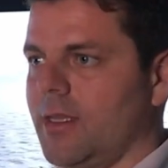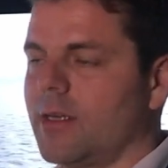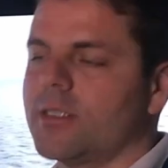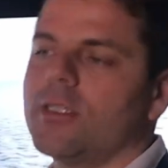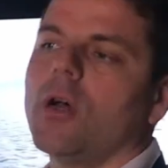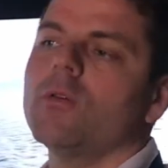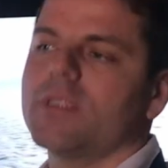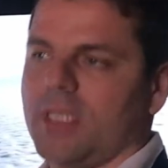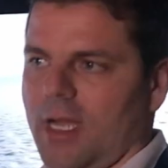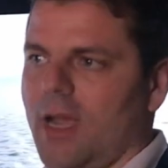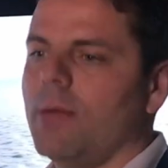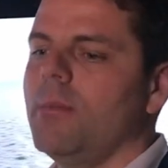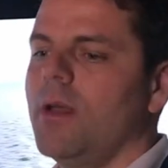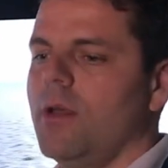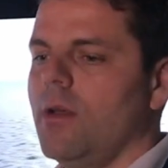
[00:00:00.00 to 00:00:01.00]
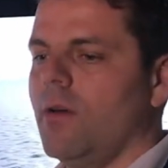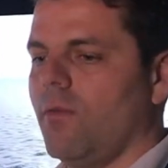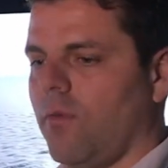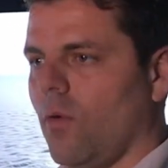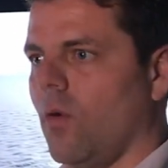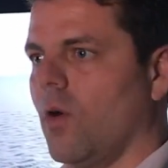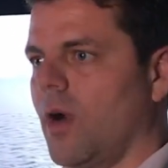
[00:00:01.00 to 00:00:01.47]
There's no time
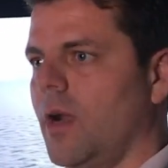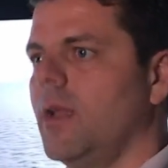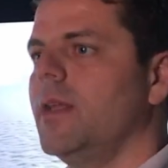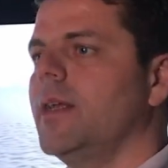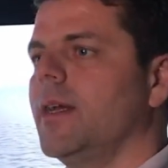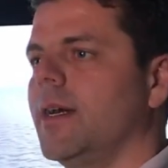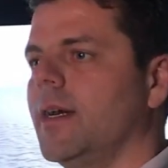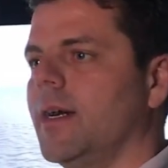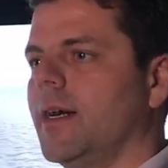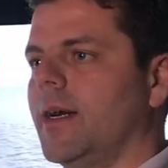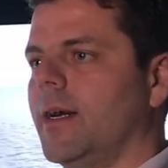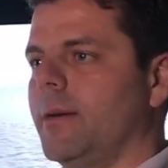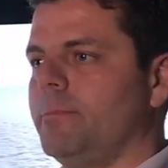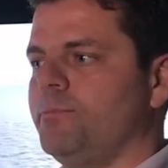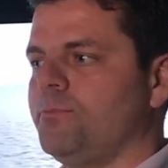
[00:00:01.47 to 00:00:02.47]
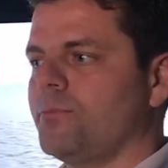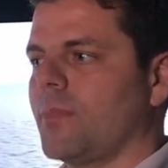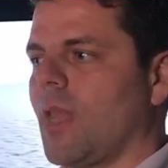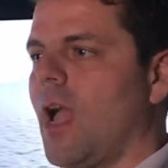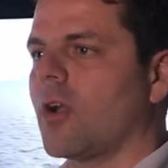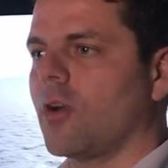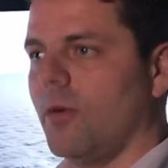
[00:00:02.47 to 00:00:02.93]
for
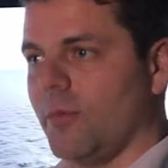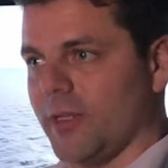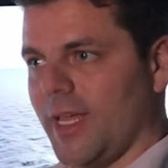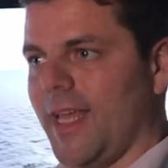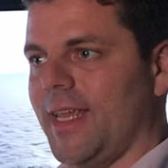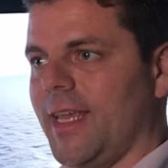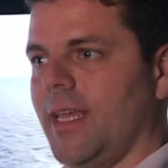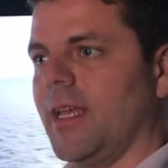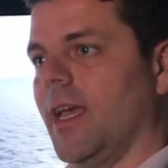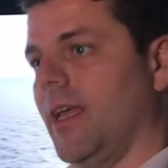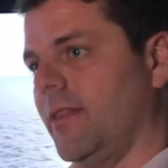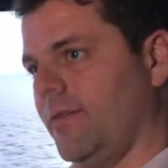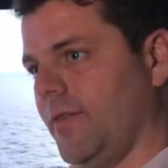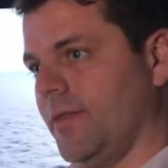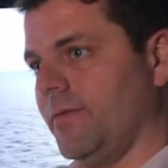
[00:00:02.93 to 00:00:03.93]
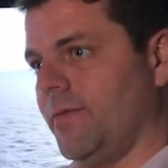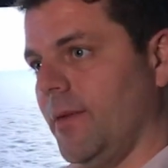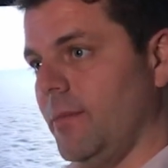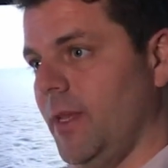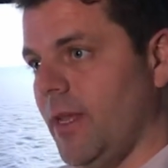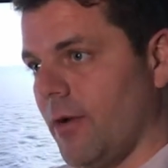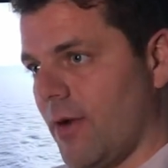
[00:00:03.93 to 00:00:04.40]
accommodating and
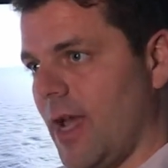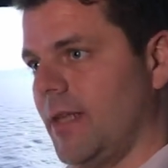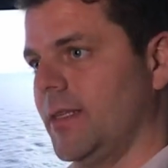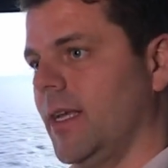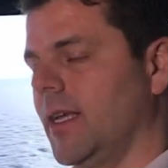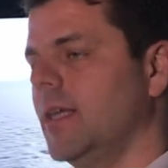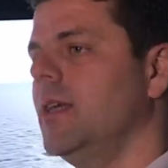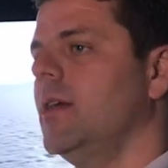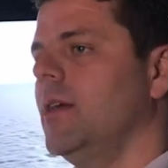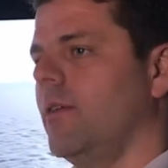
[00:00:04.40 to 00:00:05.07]
familiarizing